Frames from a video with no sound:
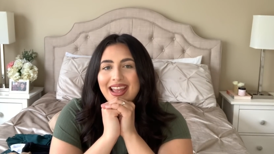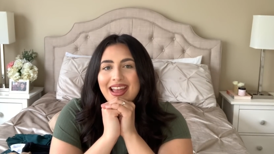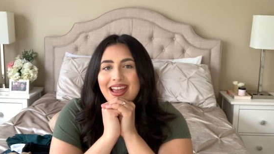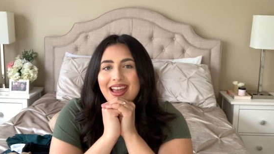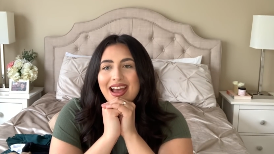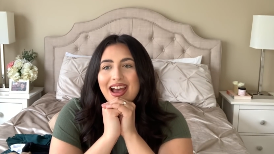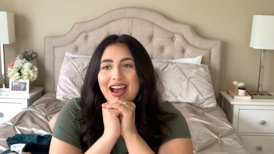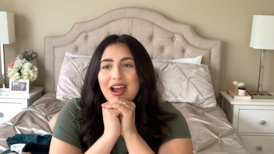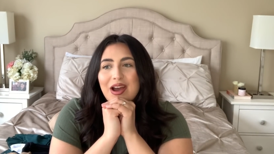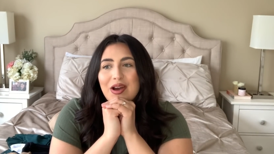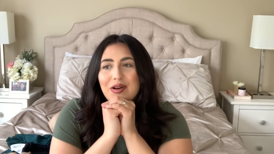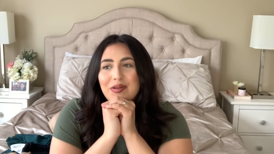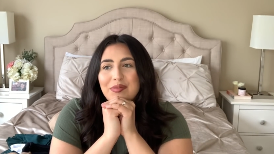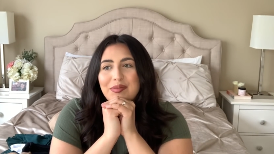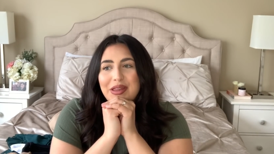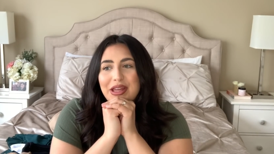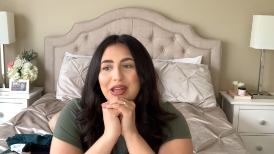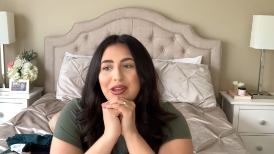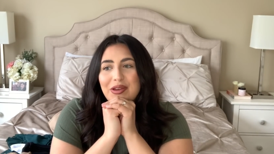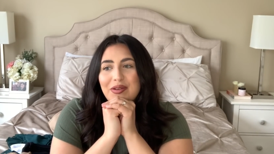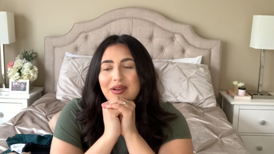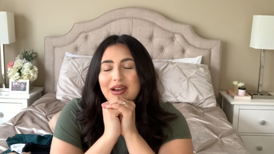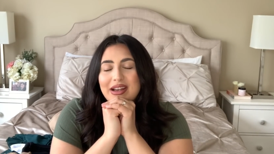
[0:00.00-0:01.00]
I hope that you
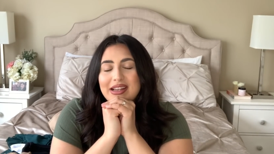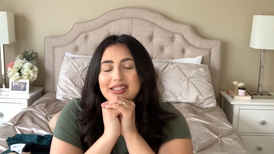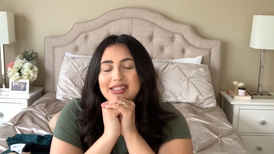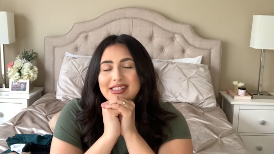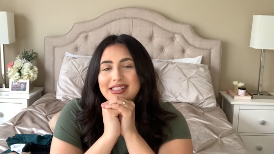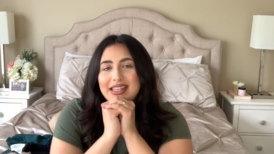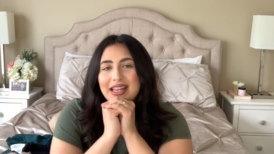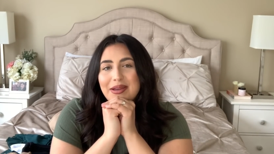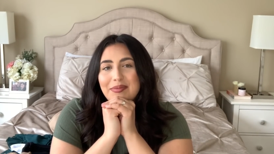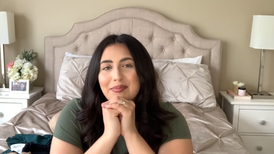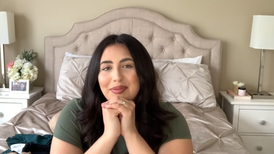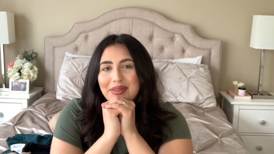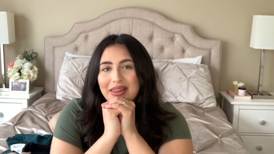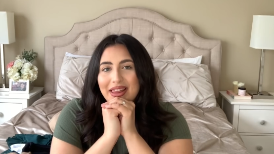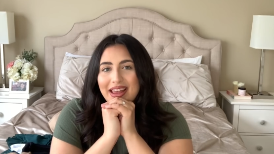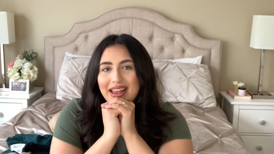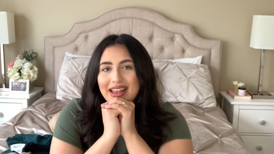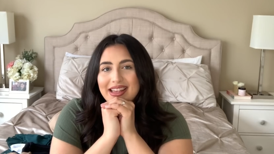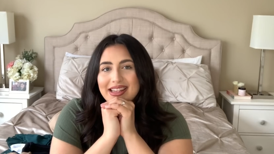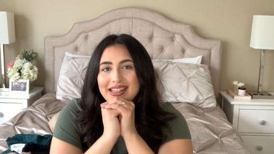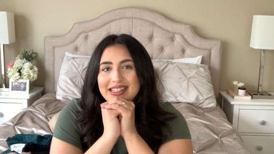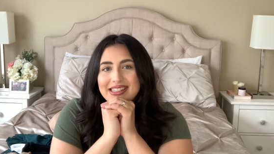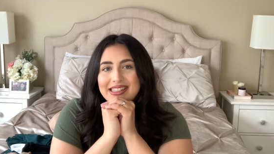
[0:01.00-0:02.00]
guys stay
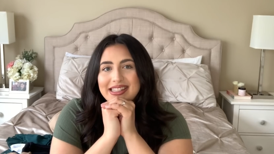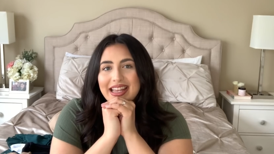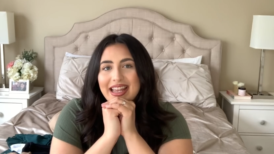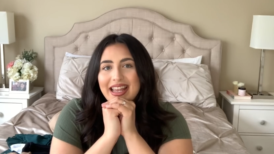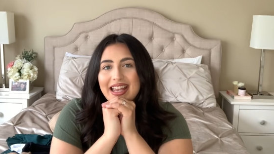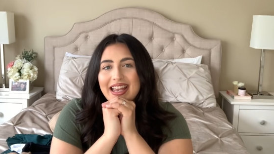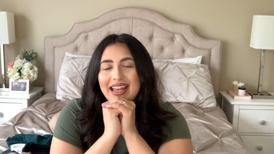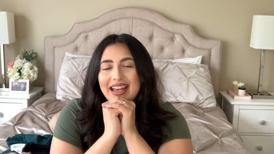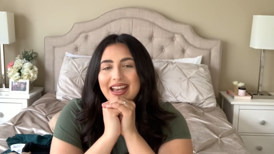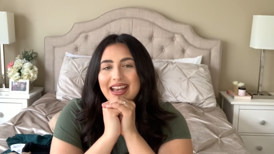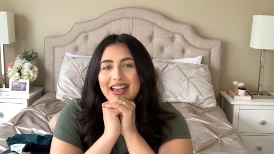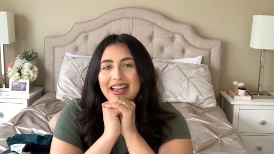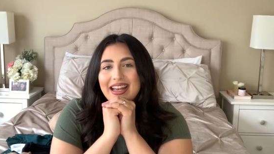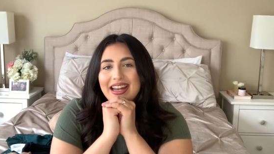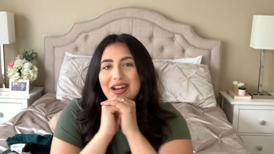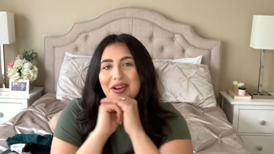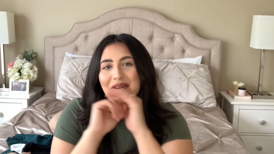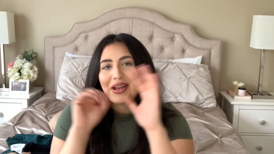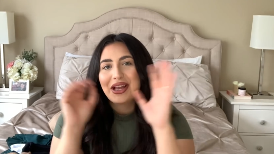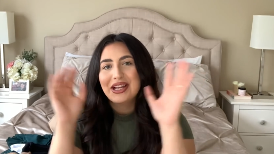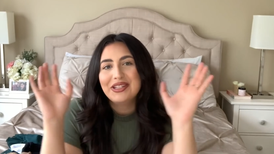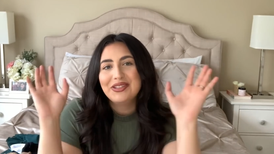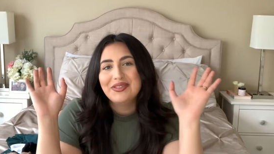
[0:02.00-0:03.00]
blessed, and I'll
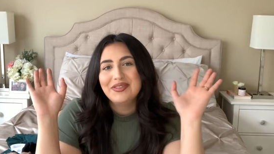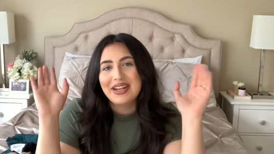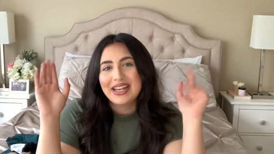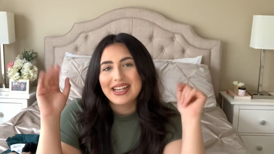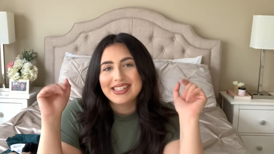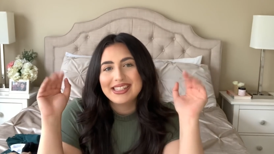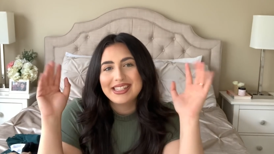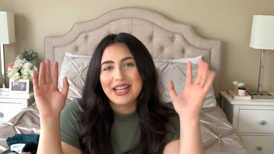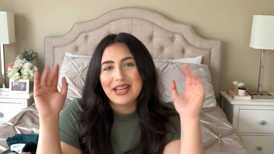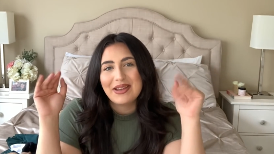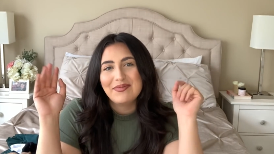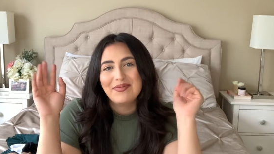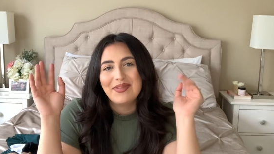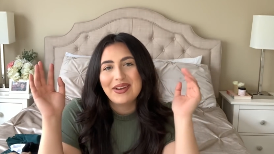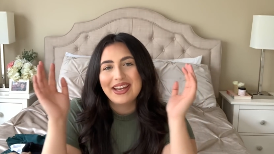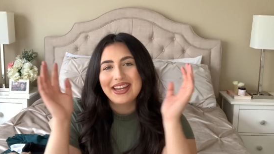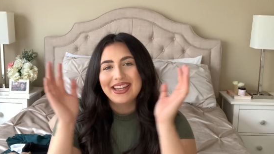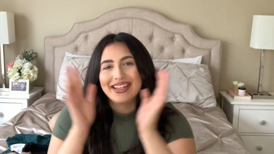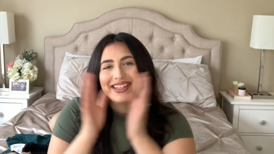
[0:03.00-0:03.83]
catch you next time. Bye.